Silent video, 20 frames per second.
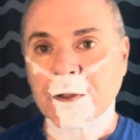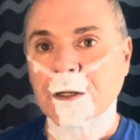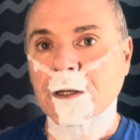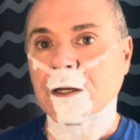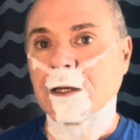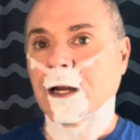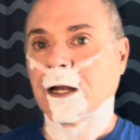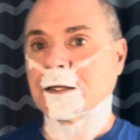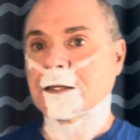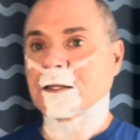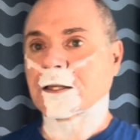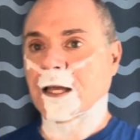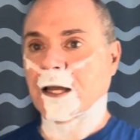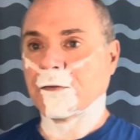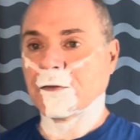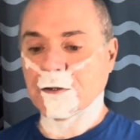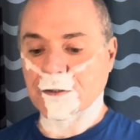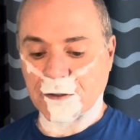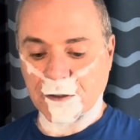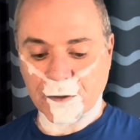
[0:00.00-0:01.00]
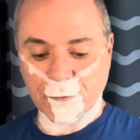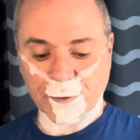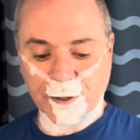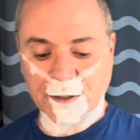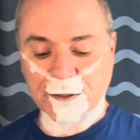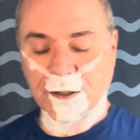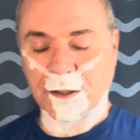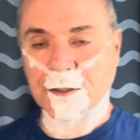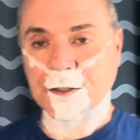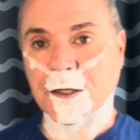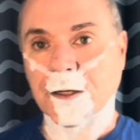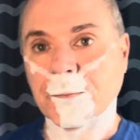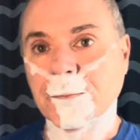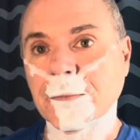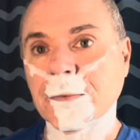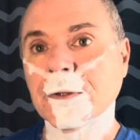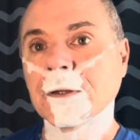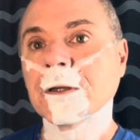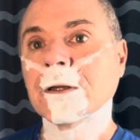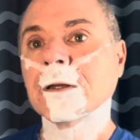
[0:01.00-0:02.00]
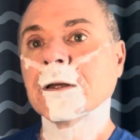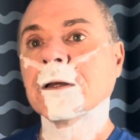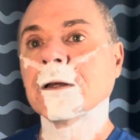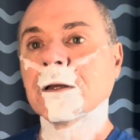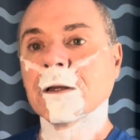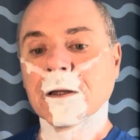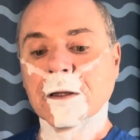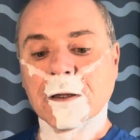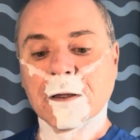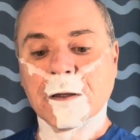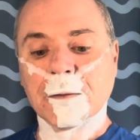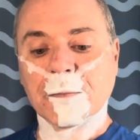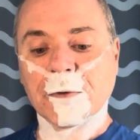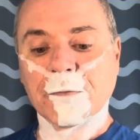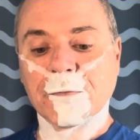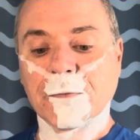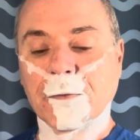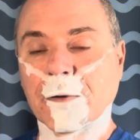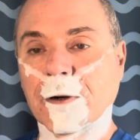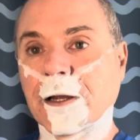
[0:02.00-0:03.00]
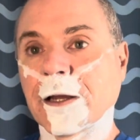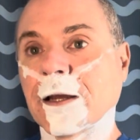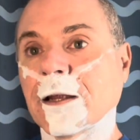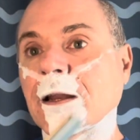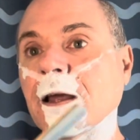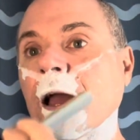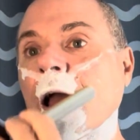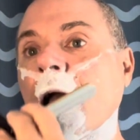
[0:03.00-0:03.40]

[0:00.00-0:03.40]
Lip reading: And I just gave this a quick touch up beforehand.